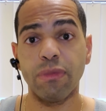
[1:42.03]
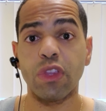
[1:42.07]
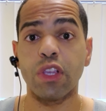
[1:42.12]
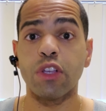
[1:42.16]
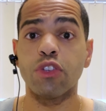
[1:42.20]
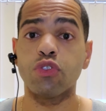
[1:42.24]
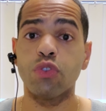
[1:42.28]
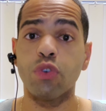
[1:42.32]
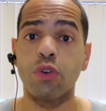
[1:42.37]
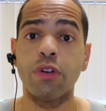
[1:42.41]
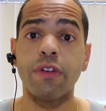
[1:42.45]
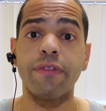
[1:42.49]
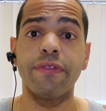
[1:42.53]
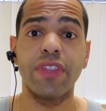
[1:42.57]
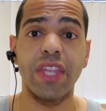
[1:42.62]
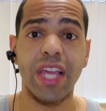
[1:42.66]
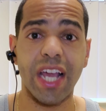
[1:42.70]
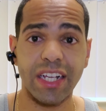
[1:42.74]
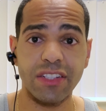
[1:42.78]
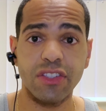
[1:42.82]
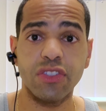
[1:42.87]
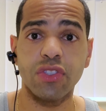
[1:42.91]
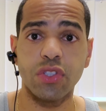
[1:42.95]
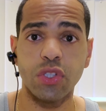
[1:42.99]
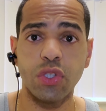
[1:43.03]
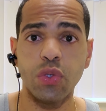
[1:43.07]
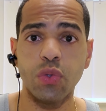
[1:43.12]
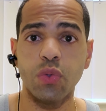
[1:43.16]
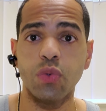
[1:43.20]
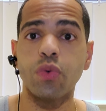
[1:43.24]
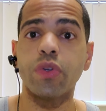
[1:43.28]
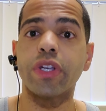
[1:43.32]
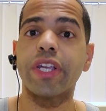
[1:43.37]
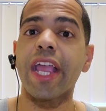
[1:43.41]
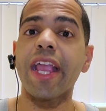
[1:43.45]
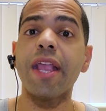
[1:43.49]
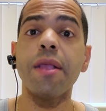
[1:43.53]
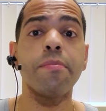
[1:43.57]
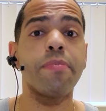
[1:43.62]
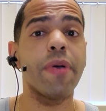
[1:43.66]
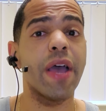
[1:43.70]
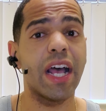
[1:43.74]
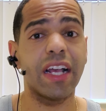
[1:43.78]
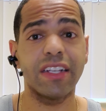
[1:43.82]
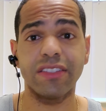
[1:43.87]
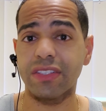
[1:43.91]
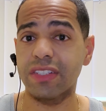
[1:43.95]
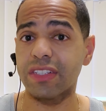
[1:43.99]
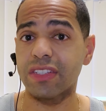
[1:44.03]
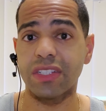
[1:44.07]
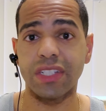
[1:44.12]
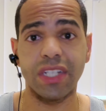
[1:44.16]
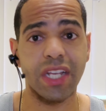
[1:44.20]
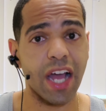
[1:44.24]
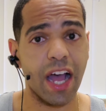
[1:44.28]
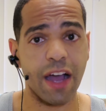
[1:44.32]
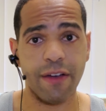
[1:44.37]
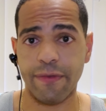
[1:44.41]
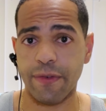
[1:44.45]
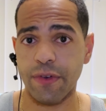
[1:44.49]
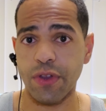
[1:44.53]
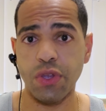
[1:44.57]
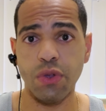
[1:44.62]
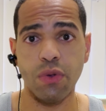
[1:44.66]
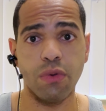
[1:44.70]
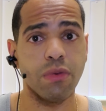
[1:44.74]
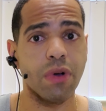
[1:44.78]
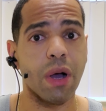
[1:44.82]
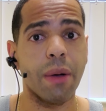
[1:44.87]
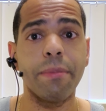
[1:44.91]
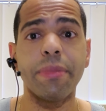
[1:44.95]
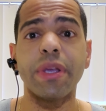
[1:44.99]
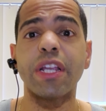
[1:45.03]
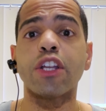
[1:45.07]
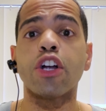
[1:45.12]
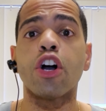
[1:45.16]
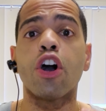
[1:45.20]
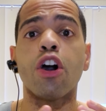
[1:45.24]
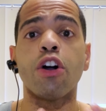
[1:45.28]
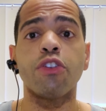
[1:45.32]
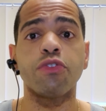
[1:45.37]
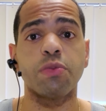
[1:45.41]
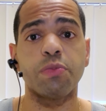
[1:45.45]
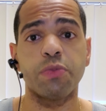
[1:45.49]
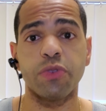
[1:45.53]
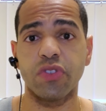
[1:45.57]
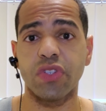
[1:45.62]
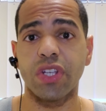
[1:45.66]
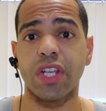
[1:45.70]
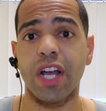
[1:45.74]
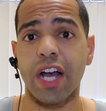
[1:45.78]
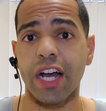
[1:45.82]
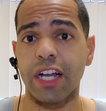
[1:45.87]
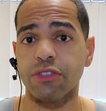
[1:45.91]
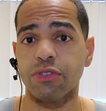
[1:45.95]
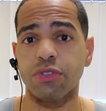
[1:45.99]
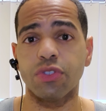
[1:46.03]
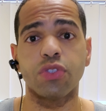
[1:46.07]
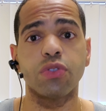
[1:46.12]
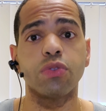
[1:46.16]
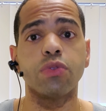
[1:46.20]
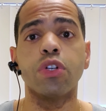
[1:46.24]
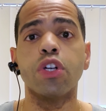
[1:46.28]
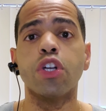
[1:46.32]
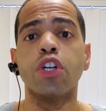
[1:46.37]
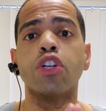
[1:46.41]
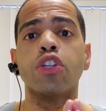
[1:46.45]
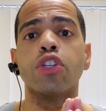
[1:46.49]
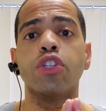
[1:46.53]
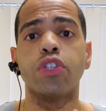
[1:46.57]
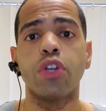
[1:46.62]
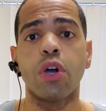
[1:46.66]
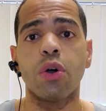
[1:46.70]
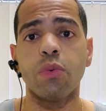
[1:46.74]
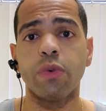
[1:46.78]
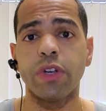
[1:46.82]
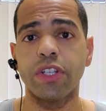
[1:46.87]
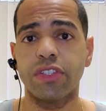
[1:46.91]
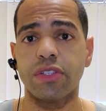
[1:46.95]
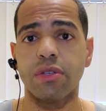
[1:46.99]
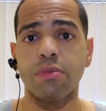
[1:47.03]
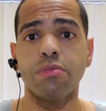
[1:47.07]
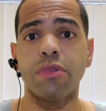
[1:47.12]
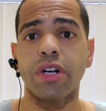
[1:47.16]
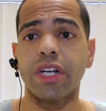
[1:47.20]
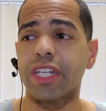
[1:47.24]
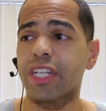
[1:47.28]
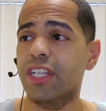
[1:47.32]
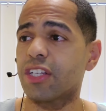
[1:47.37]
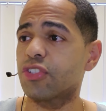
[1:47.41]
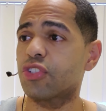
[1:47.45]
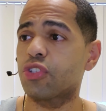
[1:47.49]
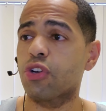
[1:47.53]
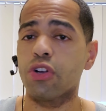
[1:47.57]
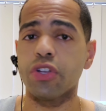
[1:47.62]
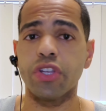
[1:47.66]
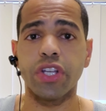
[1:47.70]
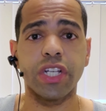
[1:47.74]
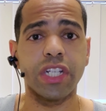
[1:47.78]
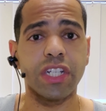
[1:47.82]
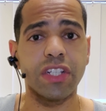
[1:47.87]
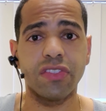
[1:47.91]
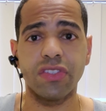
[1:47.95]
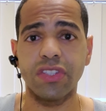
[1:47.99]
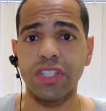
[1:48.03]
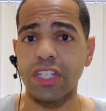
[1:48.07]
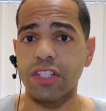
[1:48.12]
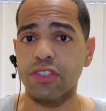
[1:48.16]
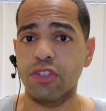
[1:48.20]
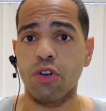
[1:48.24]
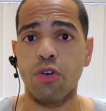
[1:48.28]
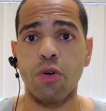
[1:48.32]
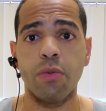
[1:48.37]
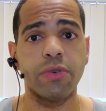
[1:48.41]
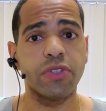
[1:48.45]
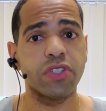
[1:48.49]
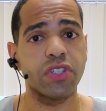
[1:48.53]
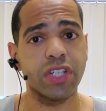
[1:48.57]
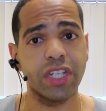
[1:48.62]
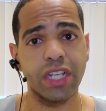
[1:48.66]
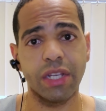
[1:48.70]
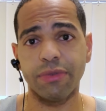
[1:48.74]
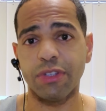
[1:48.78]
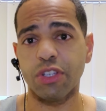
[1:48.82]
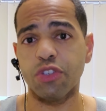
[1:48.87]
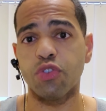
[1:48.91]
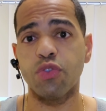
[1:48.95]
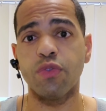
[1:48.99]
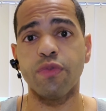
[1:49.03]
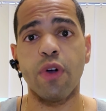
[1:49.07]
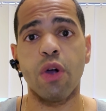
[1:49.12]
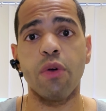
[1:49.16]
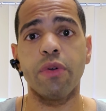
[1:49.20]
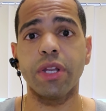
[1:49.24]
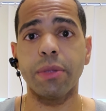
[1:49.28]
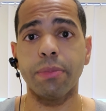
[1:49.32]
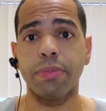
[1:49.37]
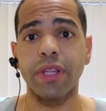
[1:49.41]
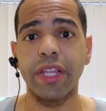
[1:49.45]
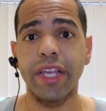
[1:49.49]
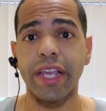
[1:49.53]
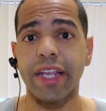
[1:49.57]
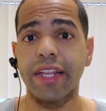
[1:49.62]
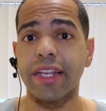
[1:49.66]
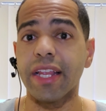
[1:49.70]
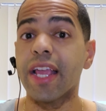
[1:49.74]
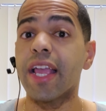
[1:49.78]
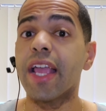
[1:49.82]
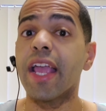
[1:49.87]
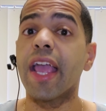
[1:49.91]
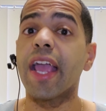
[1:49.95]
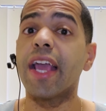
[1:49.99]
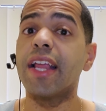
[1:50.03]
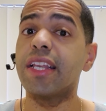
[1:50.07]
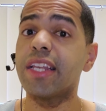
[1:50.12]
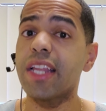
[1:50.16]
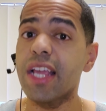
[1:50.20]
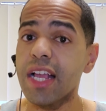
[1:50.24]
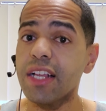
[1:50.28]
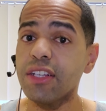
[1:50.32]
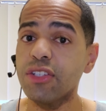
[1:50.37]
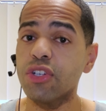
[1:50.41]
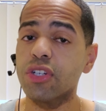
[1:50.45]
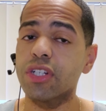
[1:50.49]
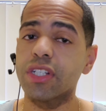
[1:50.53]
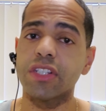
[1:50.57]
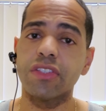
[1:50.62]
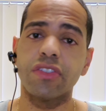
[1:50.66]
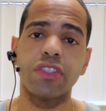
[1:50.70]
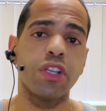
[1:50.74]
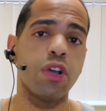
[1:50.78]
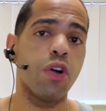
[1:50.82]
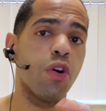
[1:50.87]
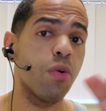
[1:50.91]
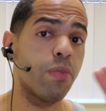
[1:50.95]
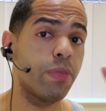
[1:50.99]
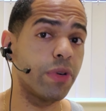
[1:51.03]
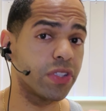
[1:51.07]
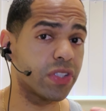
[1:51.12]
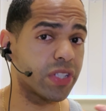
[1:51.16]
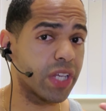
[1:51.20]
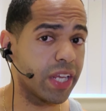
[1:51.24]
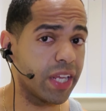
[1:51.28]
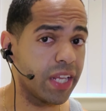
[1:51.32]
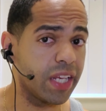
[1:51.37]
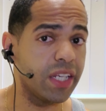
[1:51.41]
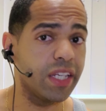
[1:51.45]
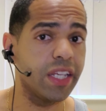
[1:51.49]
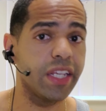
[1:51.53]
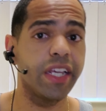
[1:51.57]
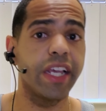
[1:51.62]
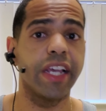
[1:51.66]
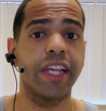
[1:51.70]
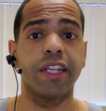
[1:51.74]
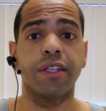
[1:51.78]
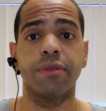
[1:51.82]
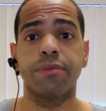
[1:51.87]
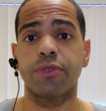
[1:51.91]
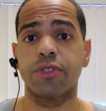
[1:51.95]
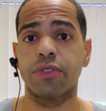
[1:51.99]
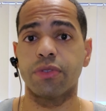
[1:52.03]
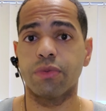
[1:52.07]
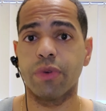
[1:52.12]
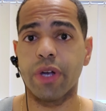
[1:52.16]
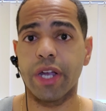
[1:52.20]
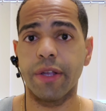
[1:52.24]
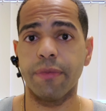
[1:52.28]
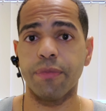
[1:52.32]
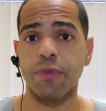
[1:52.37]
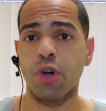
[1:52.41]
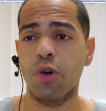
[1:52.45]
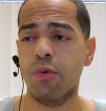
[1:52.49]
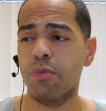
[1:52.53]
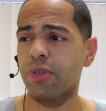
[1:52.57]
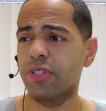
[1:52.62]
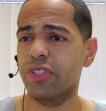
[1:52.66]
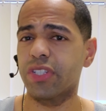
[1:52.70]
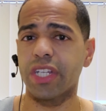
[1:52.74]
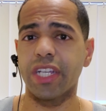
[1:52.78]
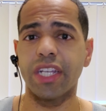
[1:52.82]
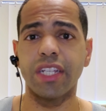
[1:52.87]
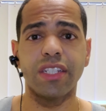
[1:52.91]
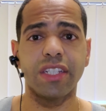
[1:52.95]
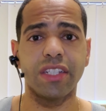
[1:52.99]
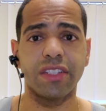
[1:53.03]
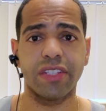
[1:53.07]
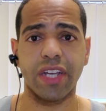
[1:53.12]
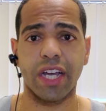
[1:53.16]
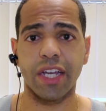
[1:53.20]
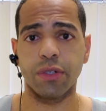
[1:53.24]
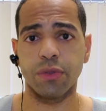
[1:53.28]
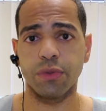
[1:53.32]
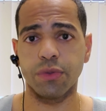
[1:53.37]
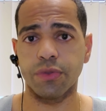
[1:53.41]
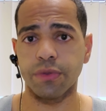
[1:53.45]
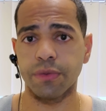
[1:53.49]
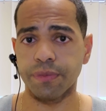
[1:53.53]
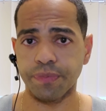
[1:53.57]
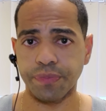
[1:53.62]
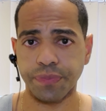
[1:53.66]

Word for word: So if that's you, Game Pass is not for you. I'm being 100% honest with you. Don't waste your money because all you're going to see is a whole bunch of games that you've already played, and then you're going to see a whole bunch of indie games, right? A whole bunch of indie titles.